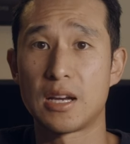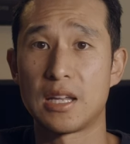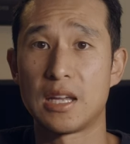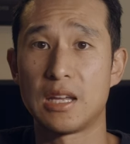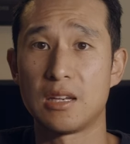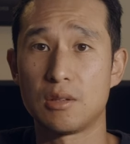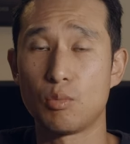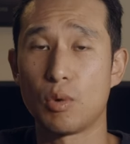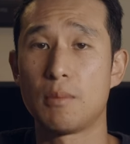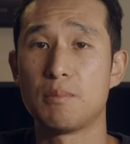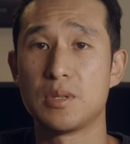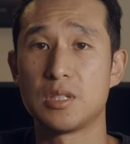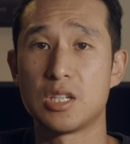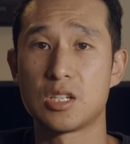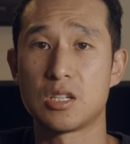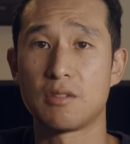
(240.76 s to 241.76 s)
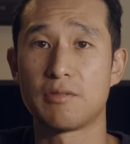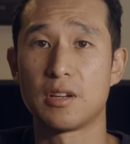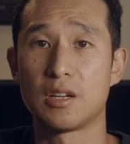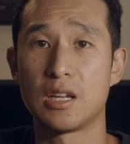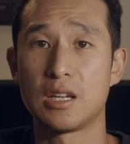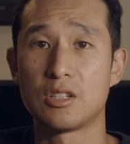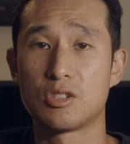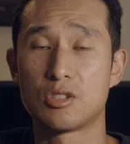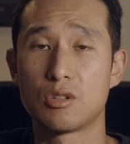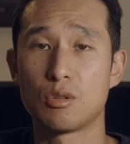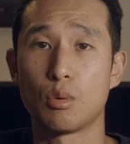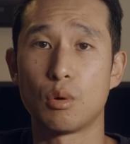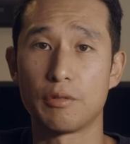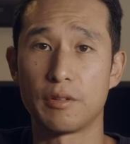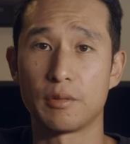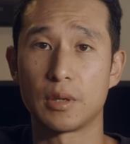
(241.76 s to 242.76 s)
hand in one position if I needed to,
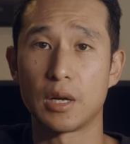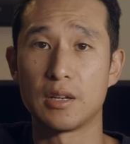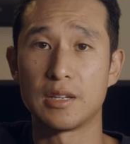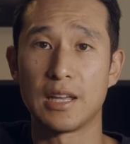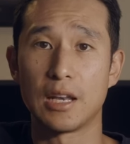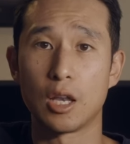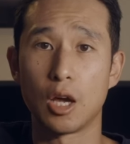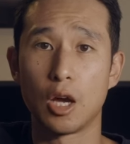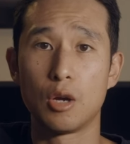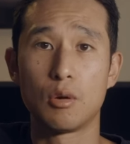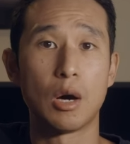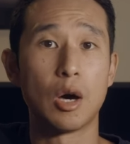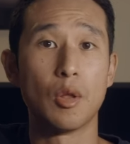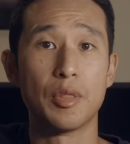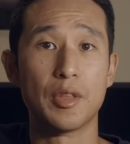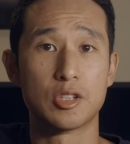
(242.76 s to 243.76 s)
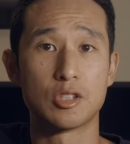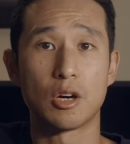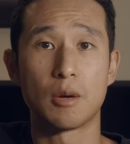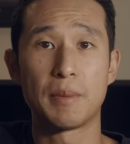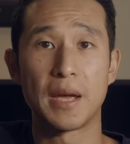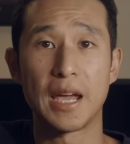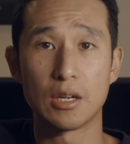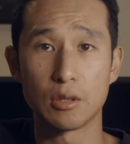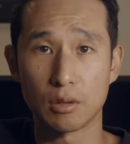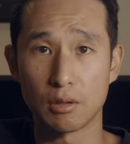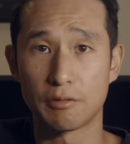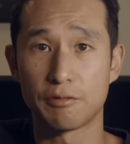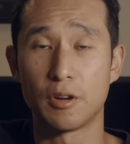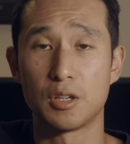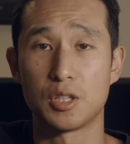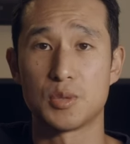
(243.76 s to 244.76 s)
or if I'm going down low, hold the top handle and
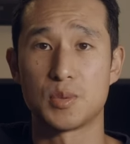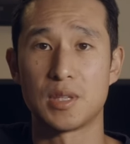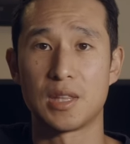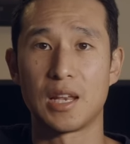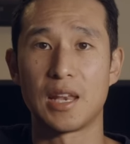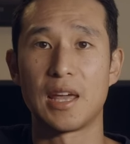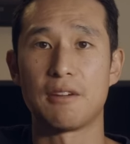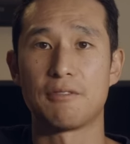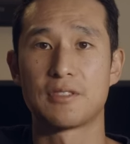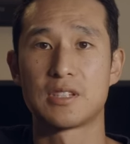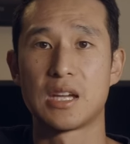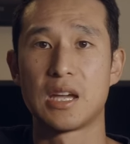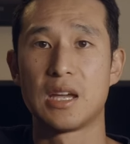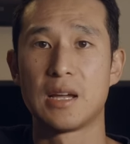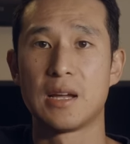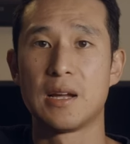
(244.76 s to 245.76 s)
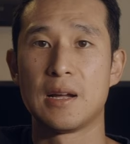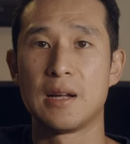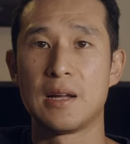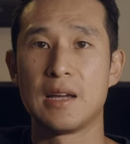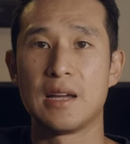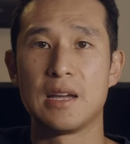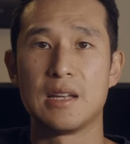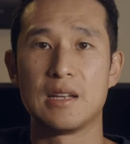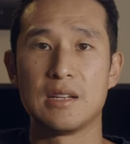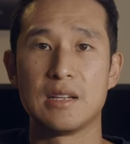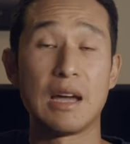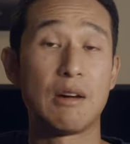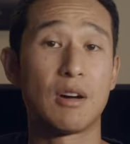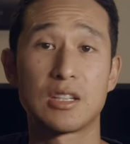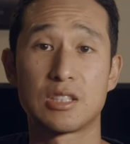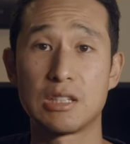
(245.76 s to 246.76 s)
focus with the left.
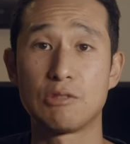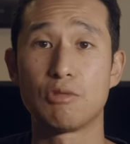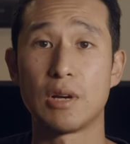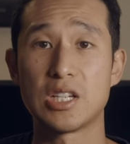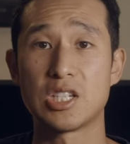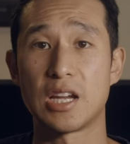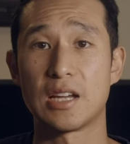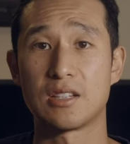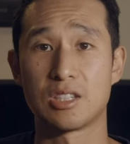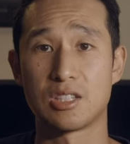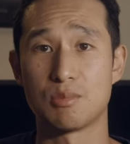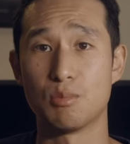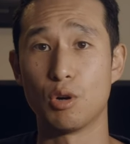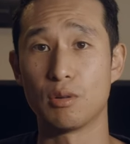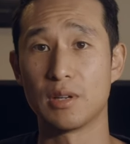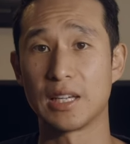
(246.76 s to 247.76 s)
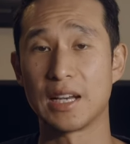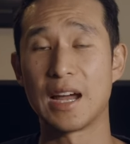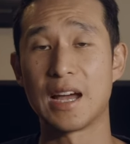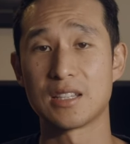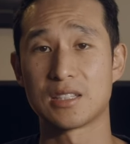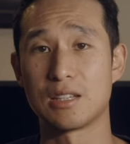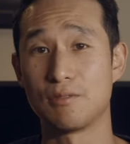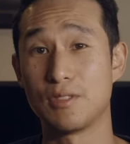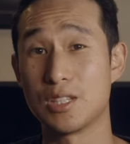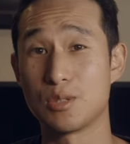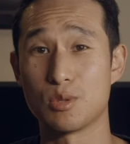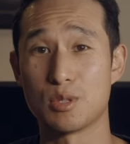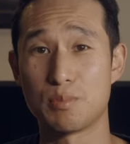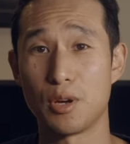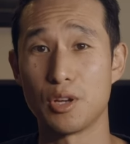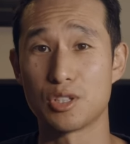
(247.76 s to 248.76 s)
Now I did reach out to SmallRig and ask if this
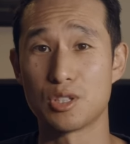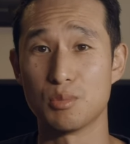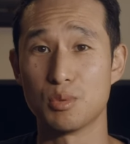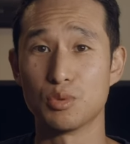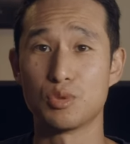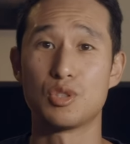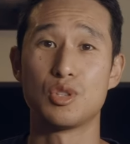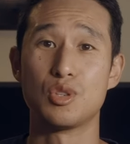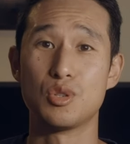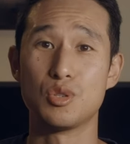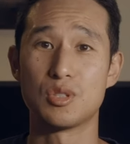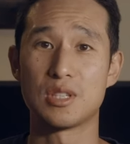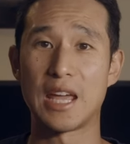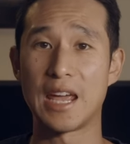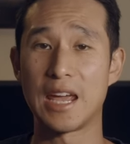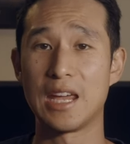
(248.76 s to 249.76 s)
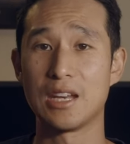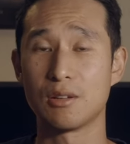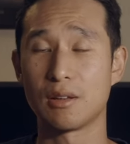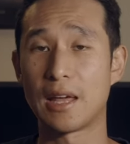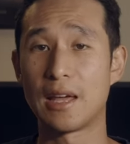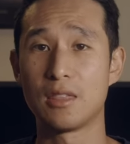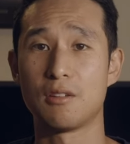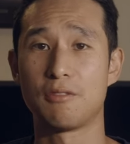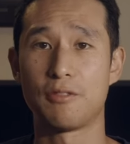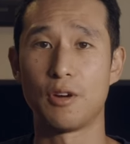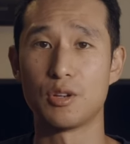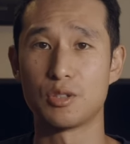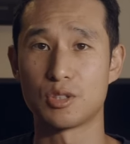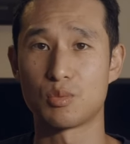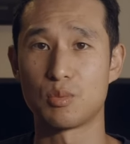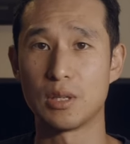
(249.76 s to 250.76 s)
was possible to use the handle and the
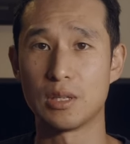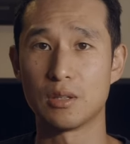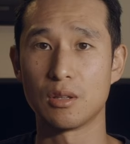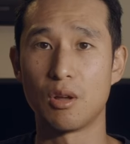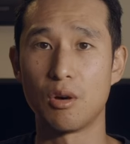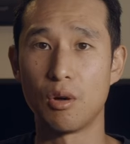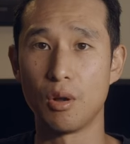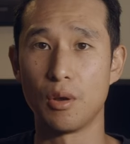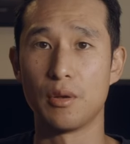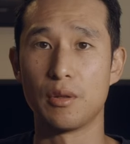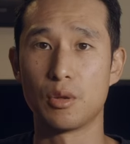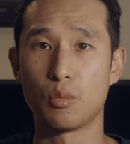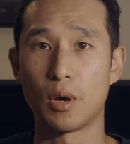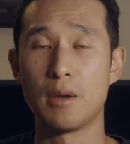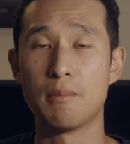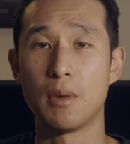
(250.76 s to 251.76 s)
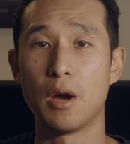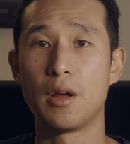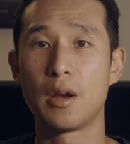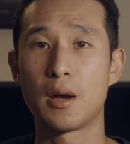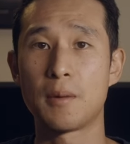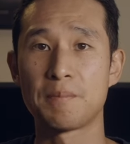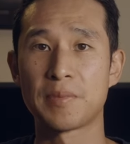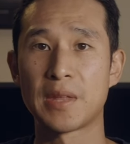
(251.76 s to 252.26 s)
focus wheel on the one motor.